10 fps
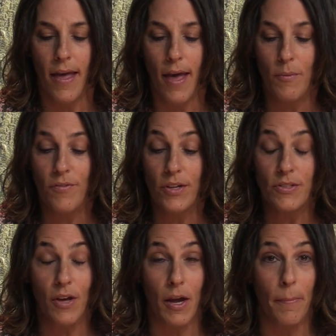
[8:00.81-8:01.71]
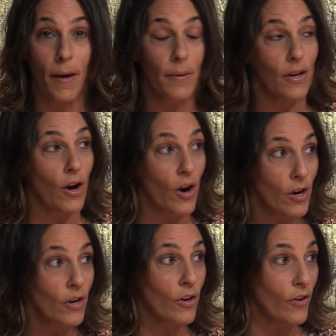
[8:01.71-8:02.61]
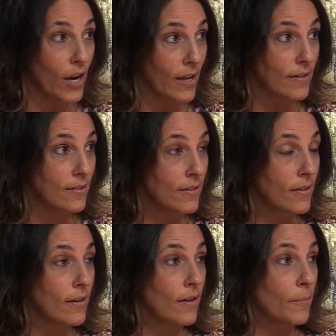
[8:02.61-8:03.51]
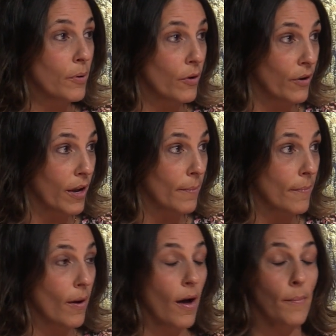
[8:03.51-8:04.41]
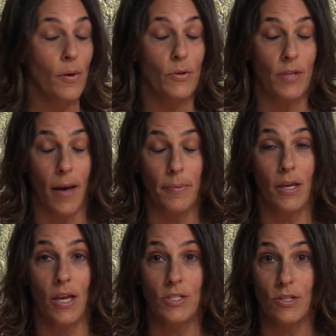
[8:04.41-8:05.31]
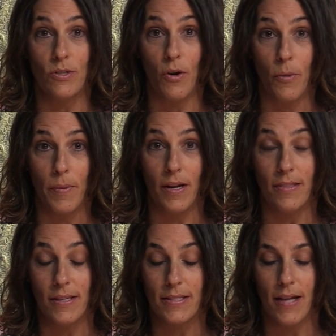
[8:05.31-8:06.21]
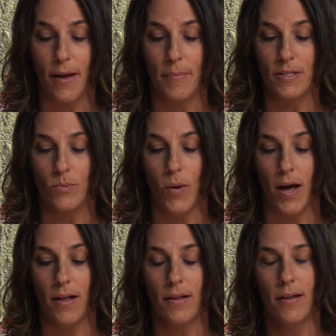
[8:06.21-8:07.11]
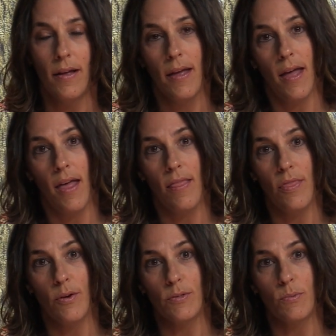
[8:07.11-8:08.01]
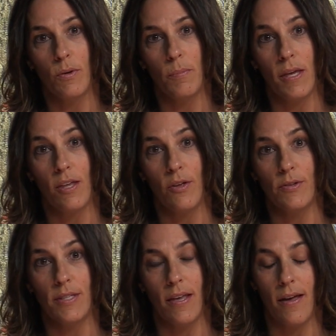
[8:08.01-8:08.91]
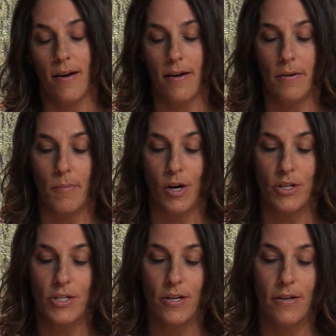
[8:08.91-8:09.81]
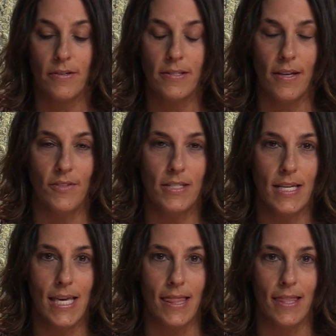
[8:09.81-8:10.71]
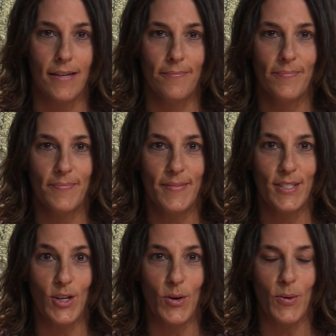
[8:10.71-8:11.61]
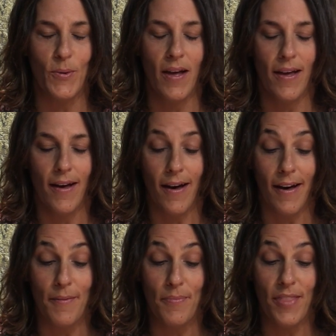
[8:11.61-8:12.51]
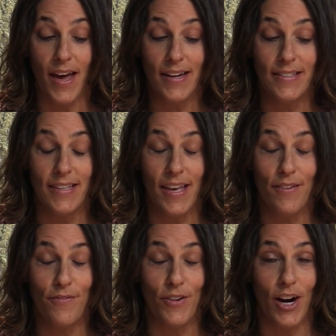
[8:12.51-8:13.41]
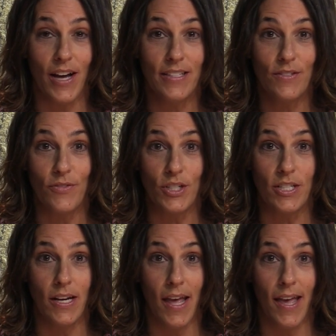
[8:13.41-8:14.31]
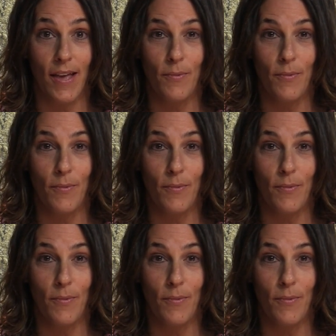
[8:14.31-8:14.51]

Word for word: And we've also got a public art grant program um, whose applications are open at this time as well. And those will be closing on March 17th. So uh, that is it for us for today.